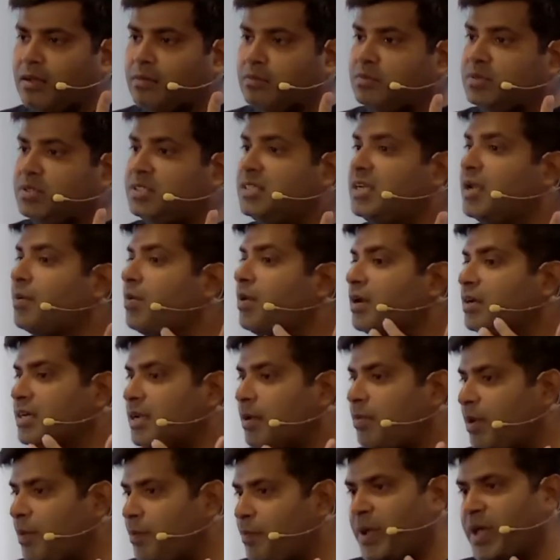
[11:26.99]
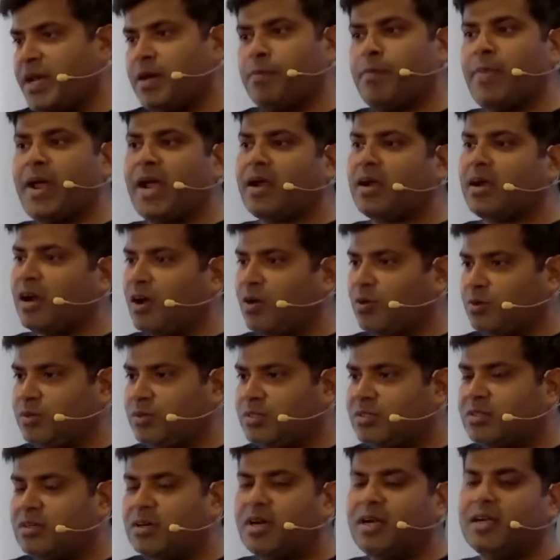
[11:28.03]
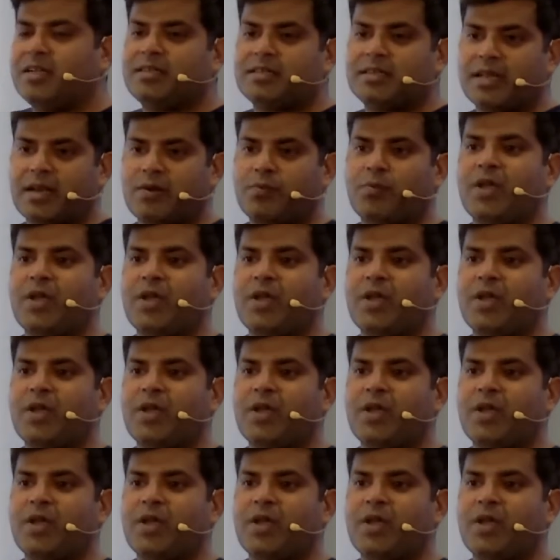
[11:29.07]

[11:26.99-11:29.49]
development background, right? And when